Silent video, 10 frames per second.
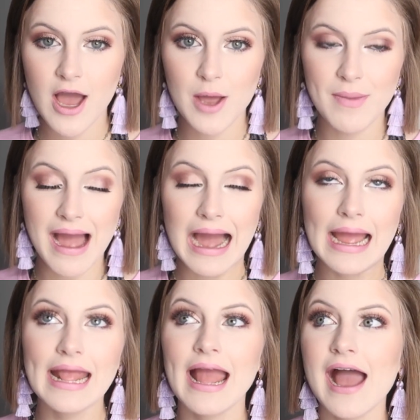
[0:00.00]

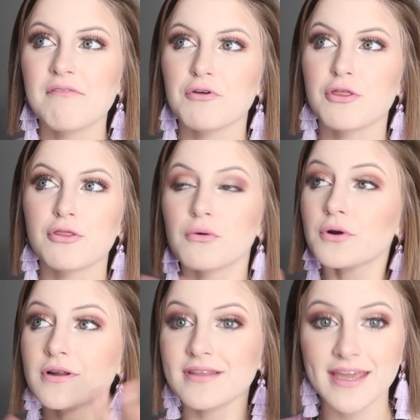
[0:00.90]
I have
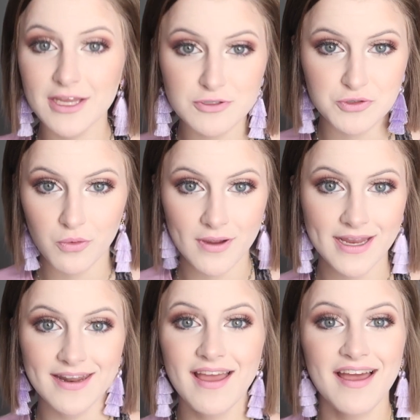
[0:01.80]
thoroughly
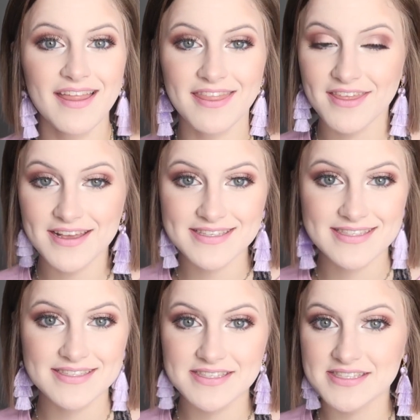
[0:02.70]
enjoyed this
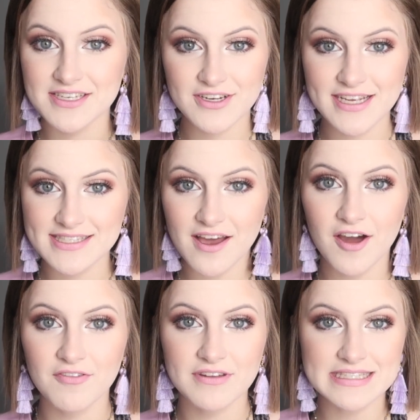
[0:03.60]
series
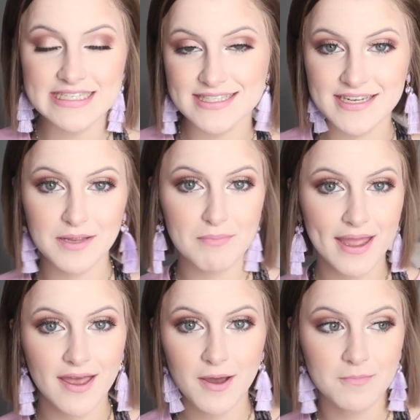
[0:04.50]
of Disney
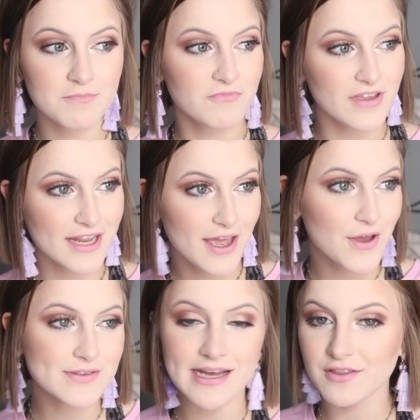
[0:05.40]
makeup videos.